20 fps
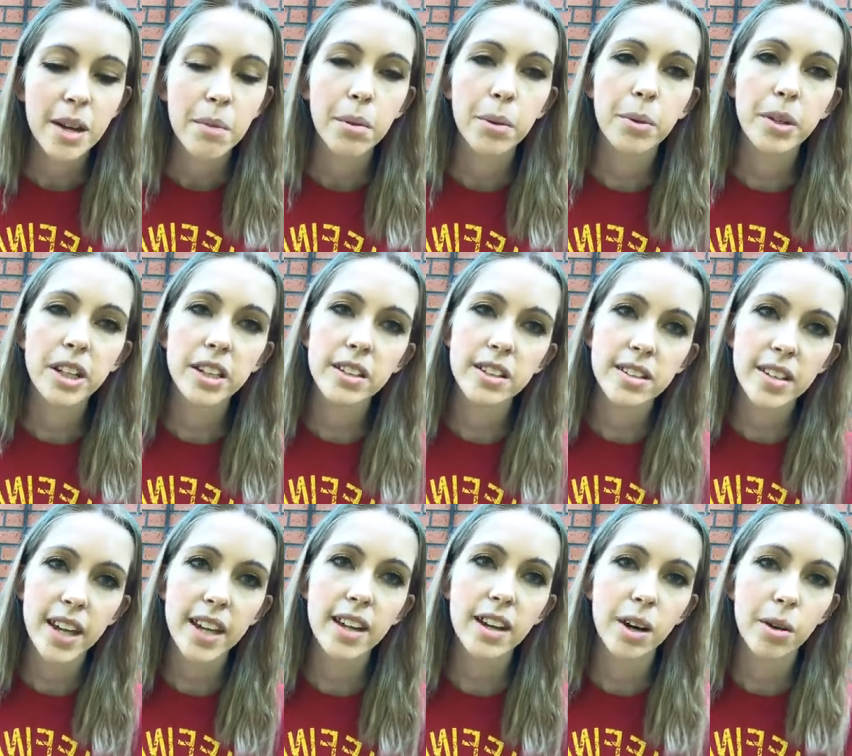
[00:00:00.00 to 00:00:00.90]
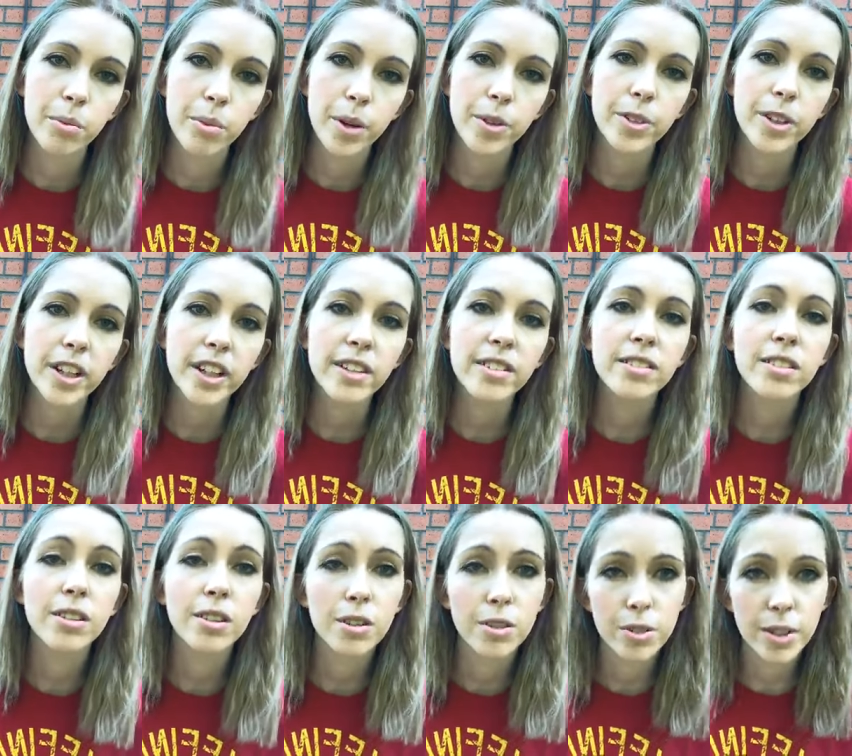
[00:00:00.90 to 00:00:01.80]
but we need to take our worries to
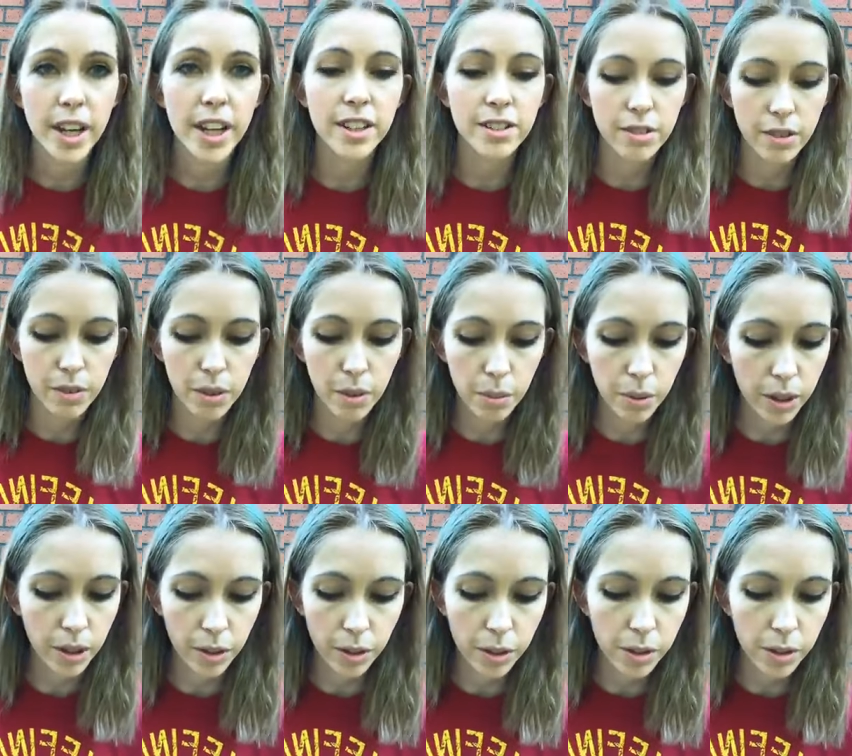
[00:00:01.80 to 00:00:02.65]
the creator of the world,